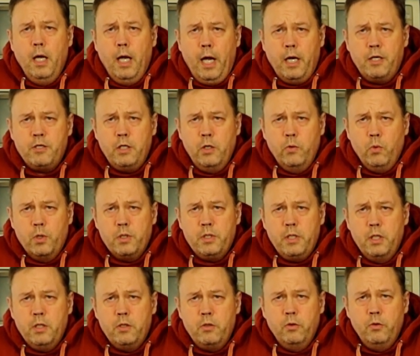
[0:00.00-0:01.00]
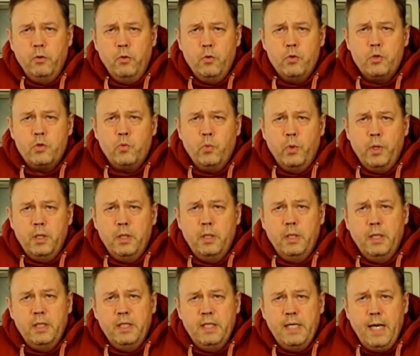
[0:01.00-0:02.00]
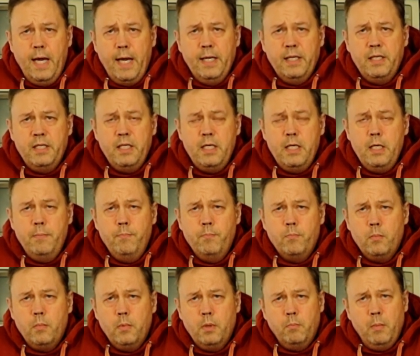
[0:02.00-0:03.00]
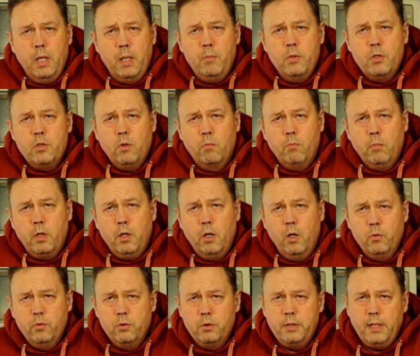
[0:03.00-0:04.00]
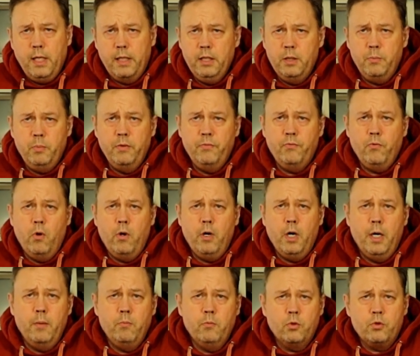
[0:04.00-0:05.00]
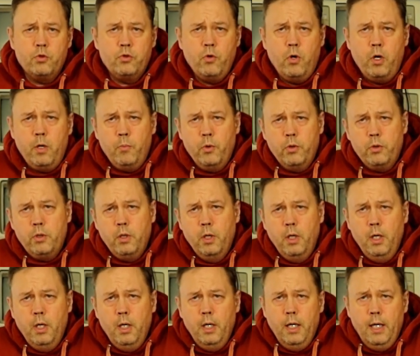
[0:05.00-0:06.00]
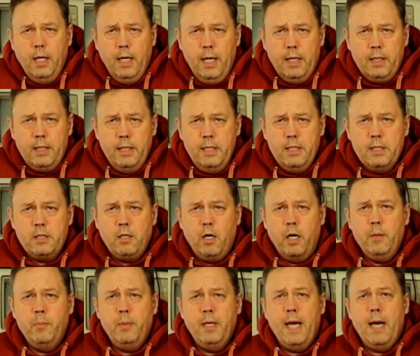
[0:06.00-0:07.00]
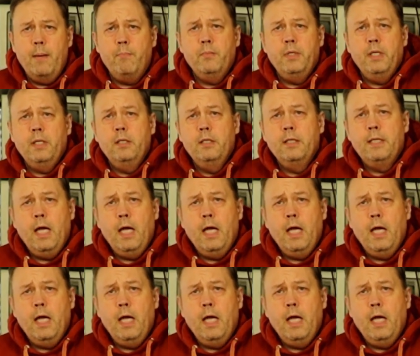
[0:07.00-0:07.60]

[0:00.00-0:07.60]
actually was introduced with the D80. Maybe some clones had it before, I'm not sure, but at least IBM didn't